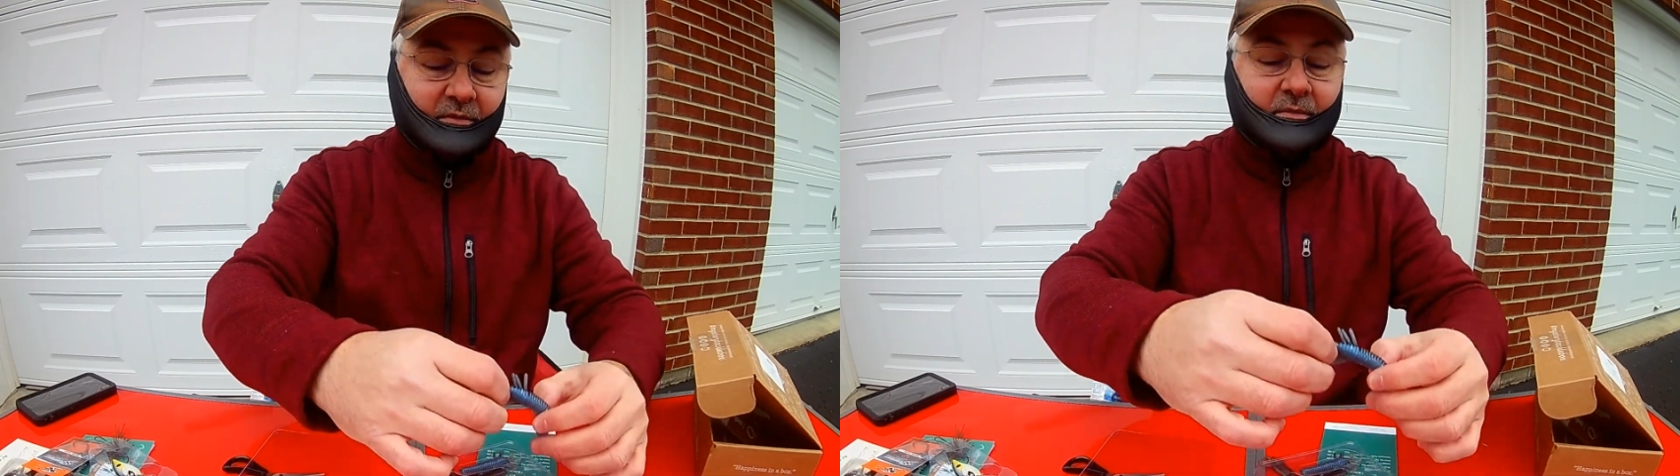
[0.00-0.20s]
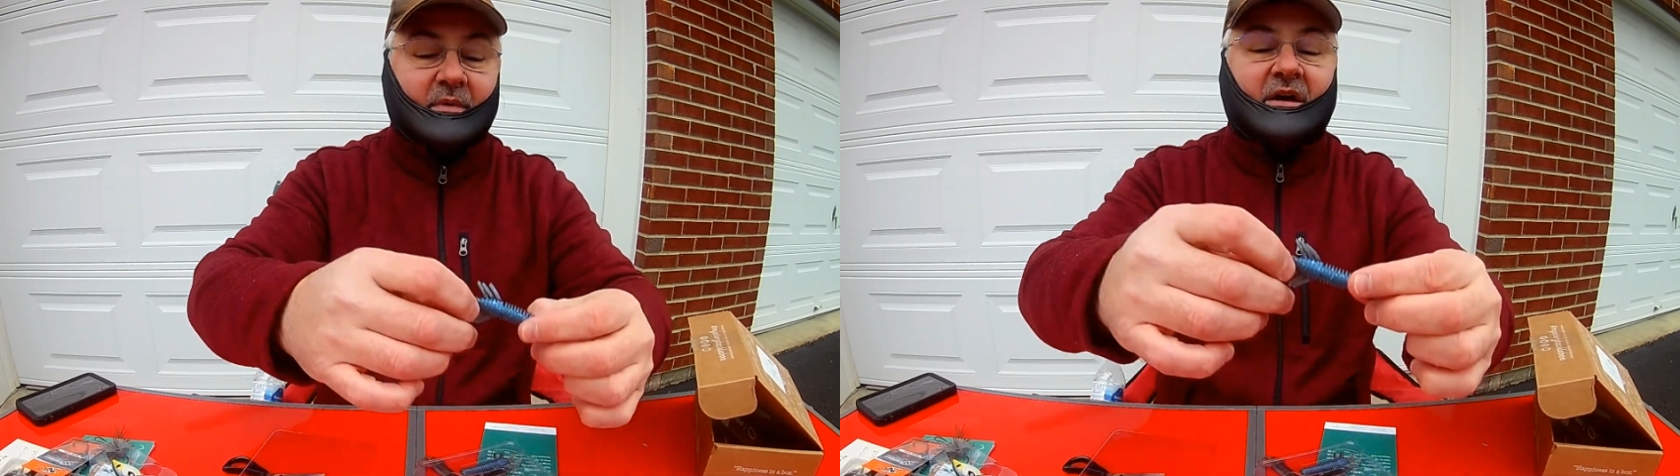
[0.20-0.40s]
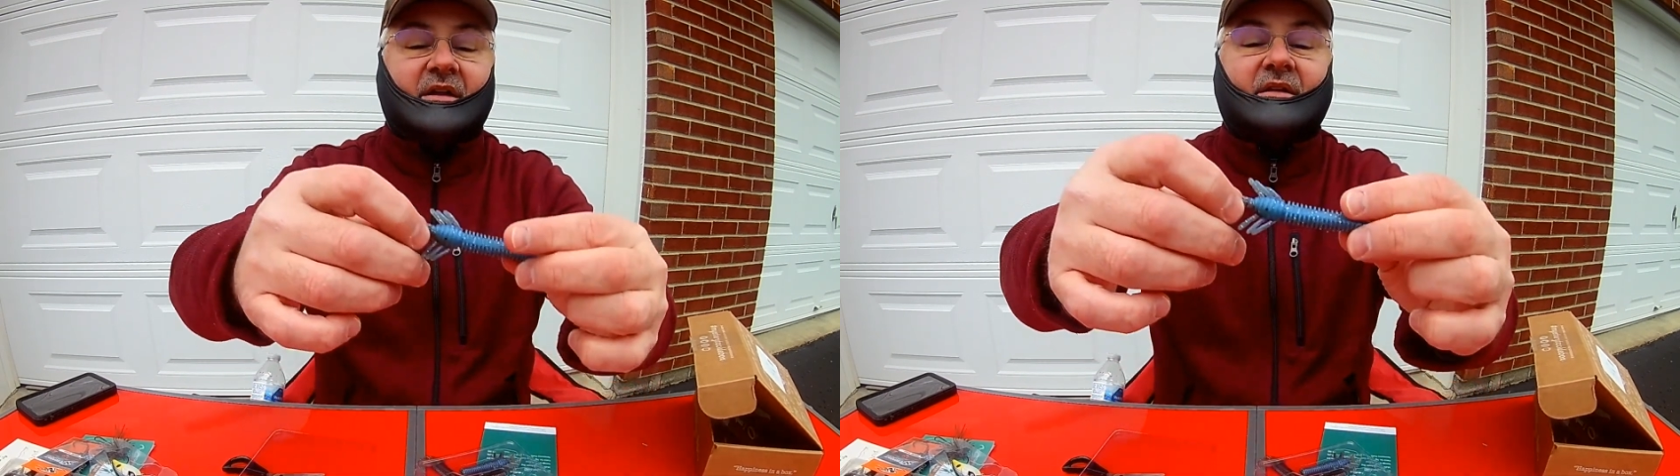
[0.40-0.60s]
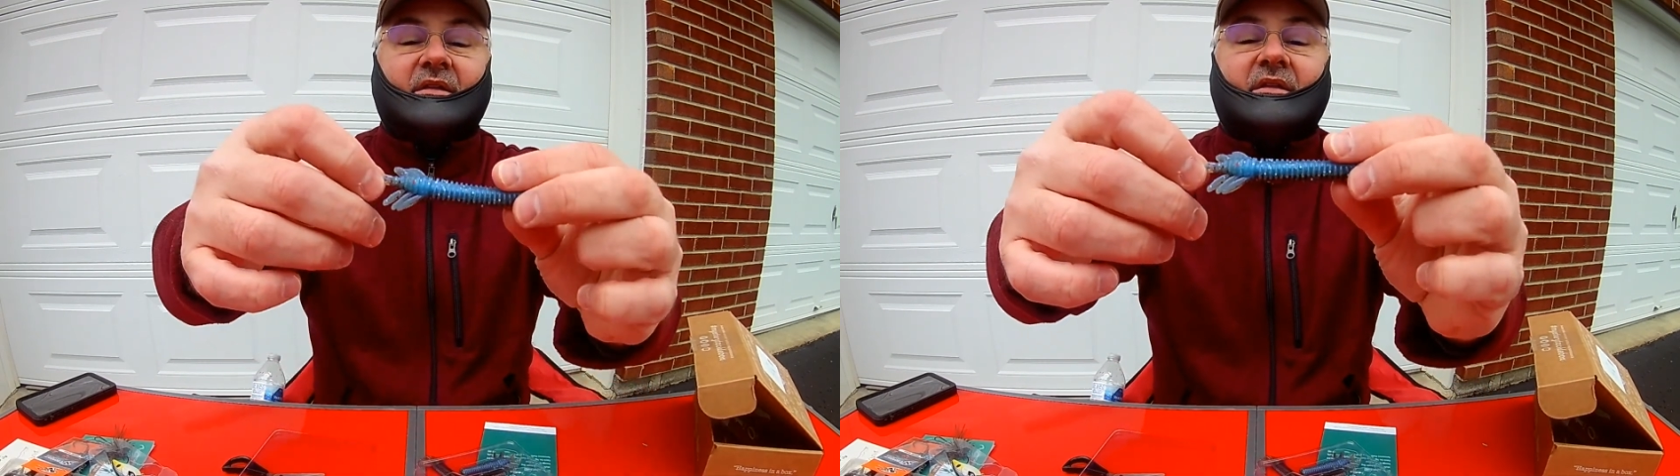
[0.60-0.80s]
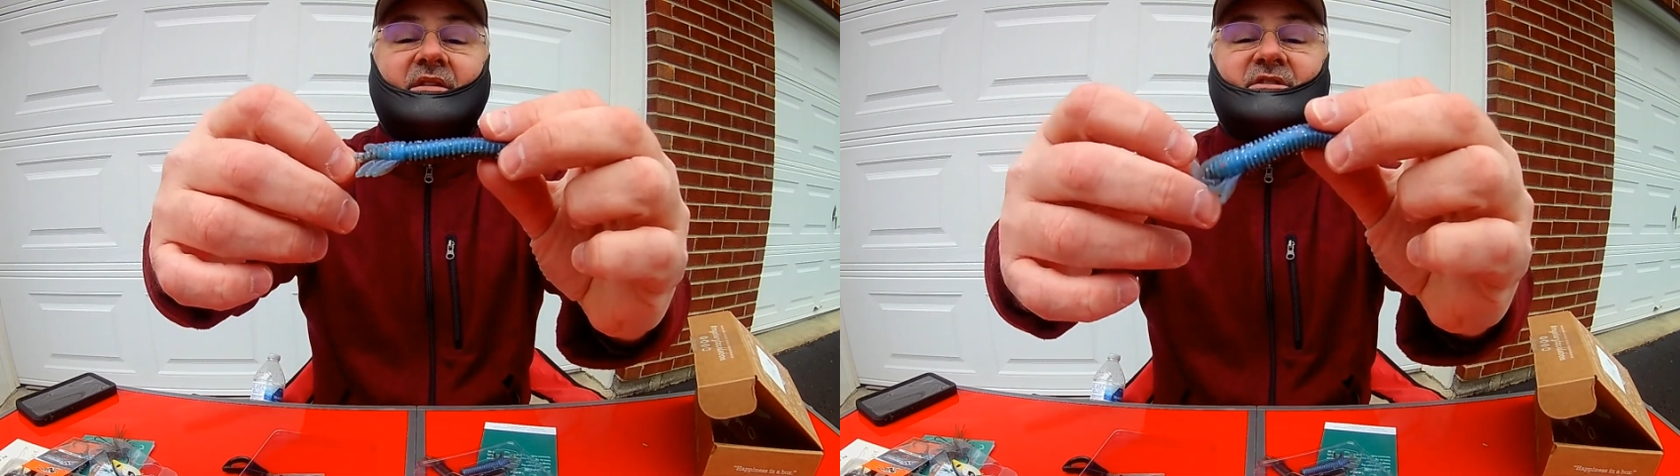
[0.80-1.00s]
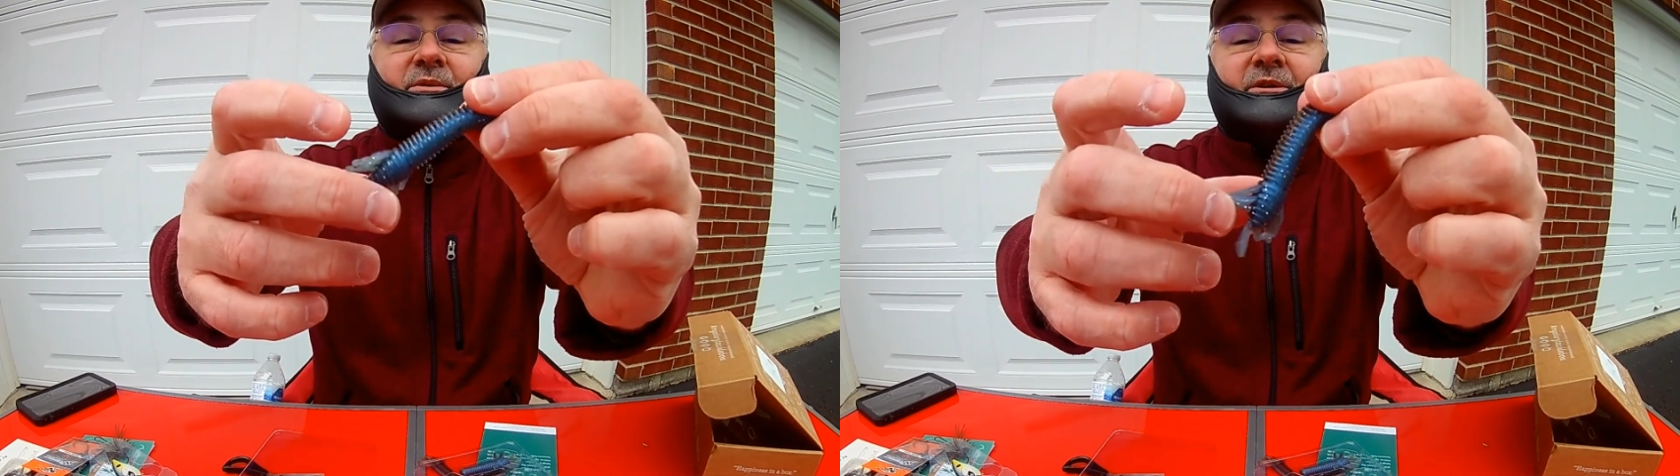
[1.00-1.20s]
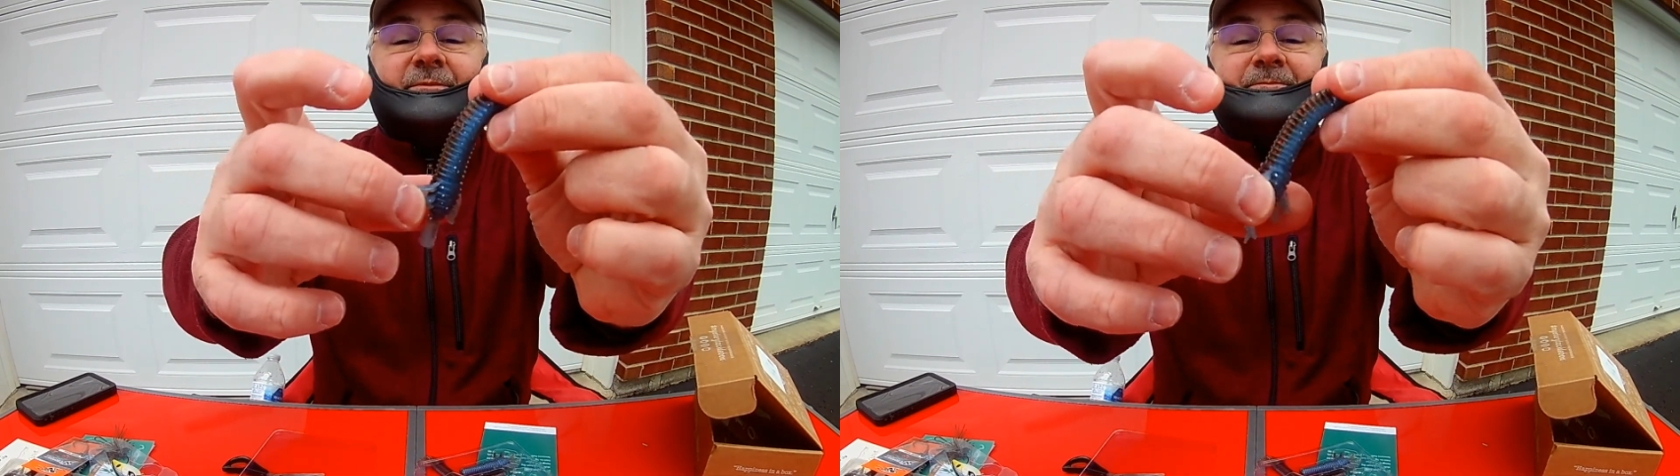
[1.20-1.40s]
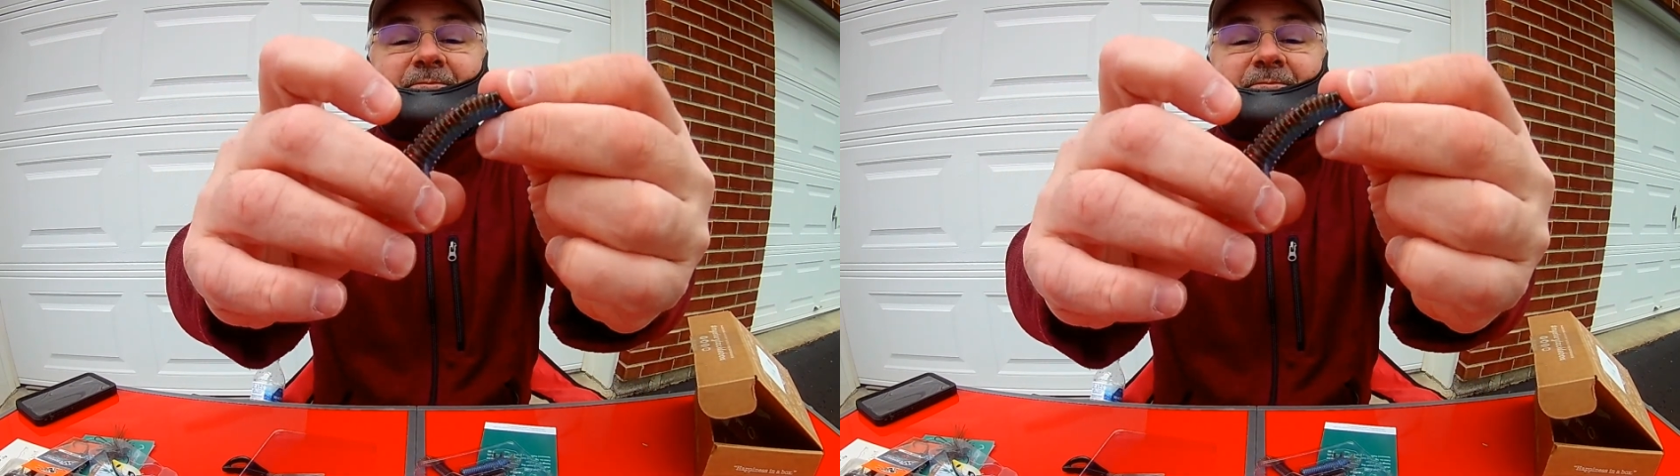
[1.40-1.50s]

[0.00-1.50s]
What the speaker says: But this one,